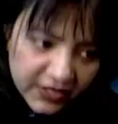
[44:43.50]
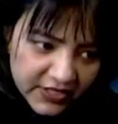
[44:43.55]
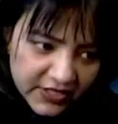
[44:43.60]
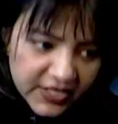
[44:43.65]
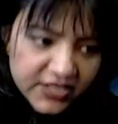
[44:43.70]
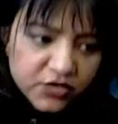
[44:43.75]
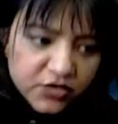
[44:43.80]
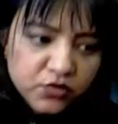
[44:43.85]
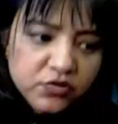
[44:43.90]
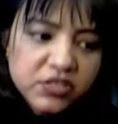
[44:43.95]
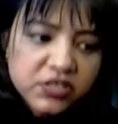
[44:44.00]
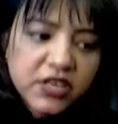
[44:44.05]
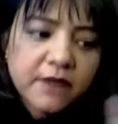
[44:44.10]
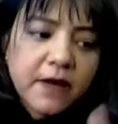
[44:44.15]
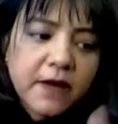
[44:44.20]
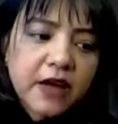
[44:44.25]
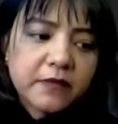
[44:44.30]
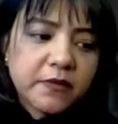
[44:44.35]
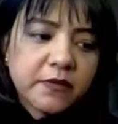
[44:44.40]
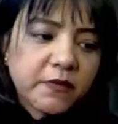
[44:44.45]
Yes, uske
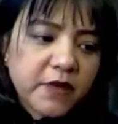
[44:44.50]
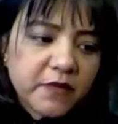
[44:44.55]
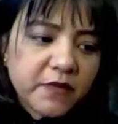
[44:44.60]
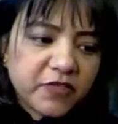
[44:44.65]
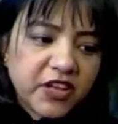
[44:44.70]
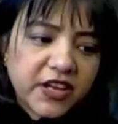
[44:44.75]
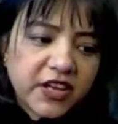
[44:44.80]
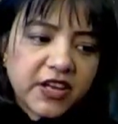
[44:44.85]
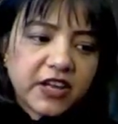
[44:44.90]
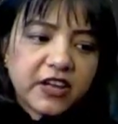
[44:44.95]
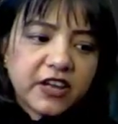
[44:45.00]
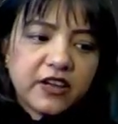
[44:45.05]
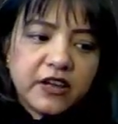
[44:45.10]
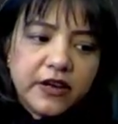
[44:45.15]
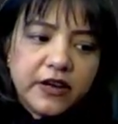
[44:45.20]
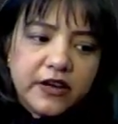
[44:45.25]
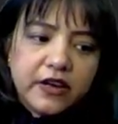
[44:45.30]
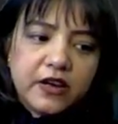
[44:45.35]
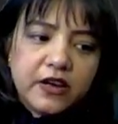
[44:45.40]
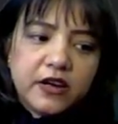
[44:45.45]
baare mein bhi hum
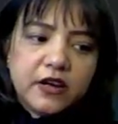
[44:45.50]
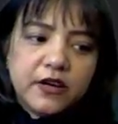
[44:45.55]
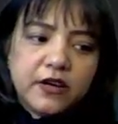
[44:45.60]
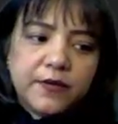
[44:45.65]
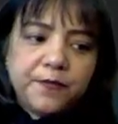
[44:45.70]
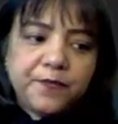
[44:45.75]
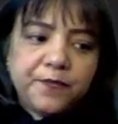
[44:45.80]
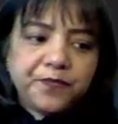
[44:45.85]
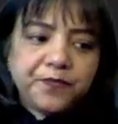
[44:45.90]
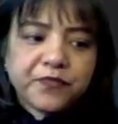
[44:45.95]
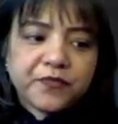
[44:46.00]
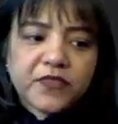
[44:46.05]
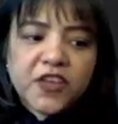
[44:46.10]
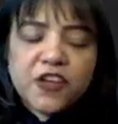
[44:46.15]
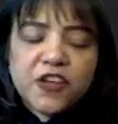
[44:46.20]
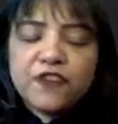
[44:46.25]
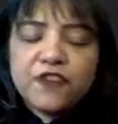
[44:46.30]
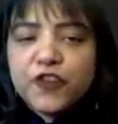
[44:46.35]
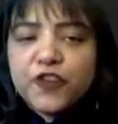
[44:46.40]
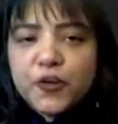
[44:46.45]
dekhenge,
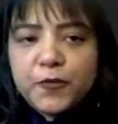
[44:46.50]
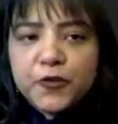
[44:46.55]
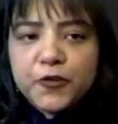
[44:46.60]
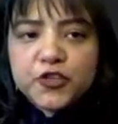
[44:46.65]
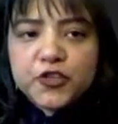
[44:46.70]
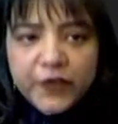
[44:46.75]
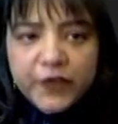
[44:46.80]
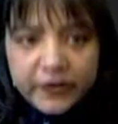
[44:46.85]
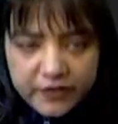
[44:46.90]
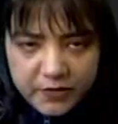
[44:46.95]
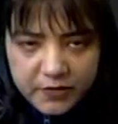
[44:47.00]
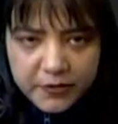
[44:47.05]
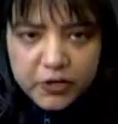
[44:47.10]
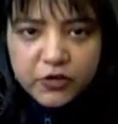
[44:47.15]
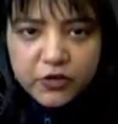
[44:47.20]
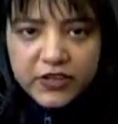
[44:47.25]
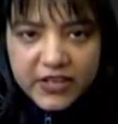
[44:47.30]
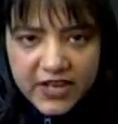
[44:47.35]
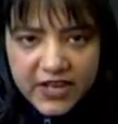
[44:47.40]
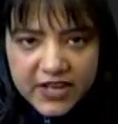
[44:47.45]
Philippos, we will
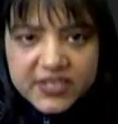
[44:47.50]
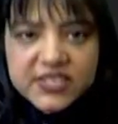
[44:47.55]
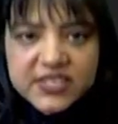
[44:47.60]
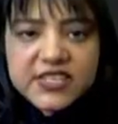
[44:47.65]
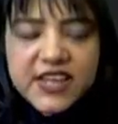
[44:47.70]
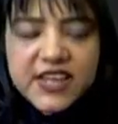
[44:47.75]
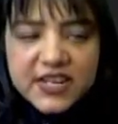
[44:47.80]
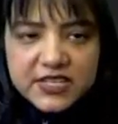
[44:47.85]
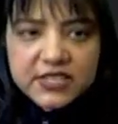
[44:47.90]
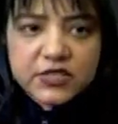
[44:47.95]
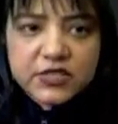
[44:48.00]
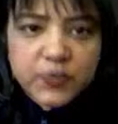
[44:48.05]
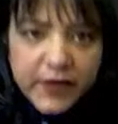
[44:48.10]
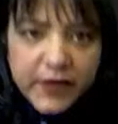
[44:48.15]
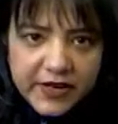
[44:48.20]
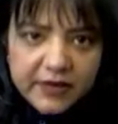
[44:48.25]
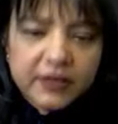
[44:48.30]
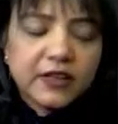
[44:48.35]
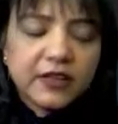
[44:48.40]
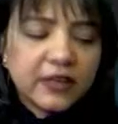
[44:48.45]
be looking at sect as
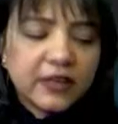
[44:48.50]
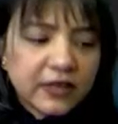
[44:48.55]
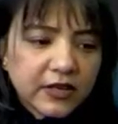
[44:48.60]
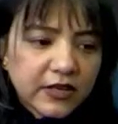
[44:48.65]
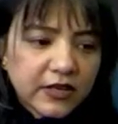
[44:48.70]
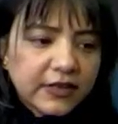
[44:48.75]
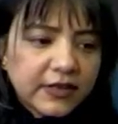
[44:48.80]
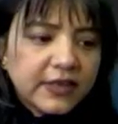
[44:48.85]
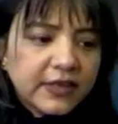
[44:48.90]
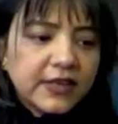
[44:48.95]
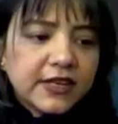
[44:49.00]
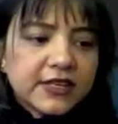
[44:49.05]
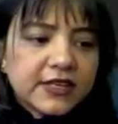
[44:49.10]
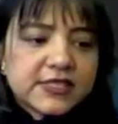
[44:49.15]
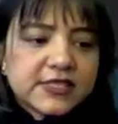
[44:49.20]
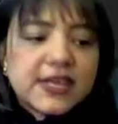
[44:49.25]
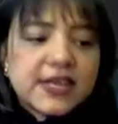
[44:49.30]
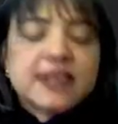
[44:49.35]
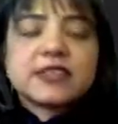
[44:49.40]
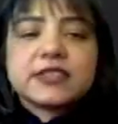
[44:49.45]
well.
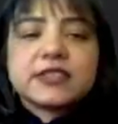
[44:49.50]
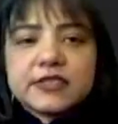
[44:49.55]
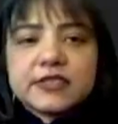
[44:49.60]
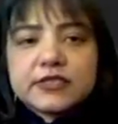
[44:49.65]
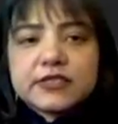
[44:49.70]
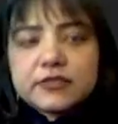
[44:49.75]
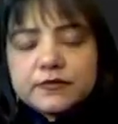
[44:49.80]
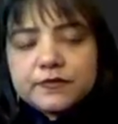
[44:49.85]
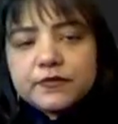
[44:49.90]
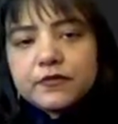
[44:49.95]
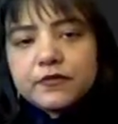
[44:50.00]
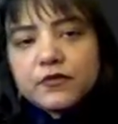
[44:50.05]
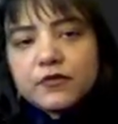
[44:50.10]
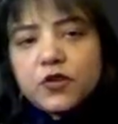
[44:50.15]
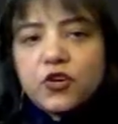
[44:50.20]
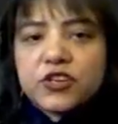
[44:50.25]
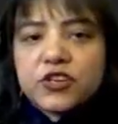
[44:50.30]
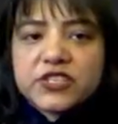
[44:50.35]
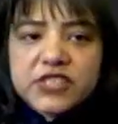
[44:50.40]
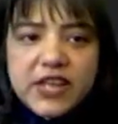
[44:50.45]
sectis
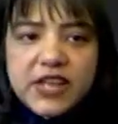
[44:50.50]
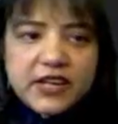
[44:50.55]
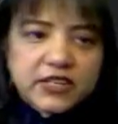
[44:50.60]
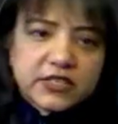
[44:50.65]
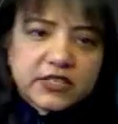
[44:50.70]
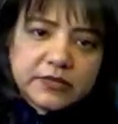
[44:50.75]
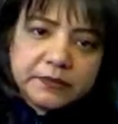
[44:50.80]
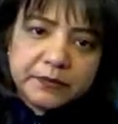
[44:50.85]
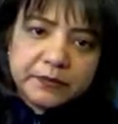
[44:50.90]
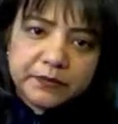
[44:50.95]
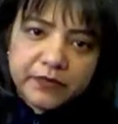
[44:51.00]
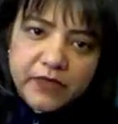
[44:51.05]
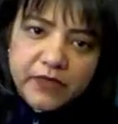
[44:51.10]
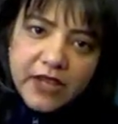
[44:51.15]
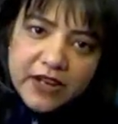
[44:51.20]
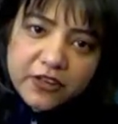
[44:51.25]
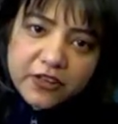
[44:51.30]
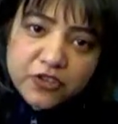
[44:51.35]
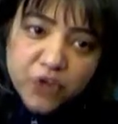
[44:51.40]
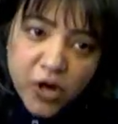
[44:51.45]
or sect
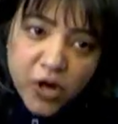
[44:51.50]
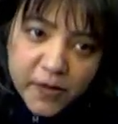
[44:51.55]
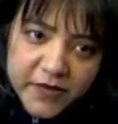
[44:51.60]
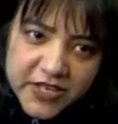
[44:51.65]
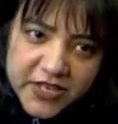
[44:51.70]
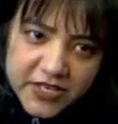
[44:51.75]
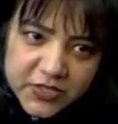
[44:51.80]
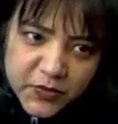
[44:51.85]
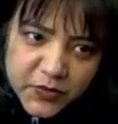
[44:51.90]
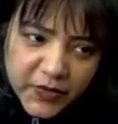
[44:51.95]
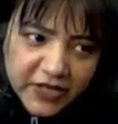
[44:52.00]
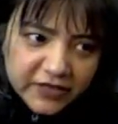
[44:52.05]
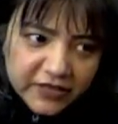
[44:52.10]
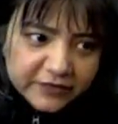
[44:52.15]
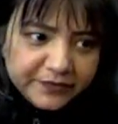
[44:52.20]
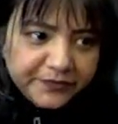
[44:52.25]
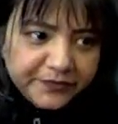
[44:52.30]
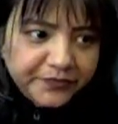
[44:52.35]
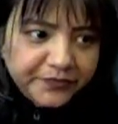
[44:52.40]
and Tommy as well.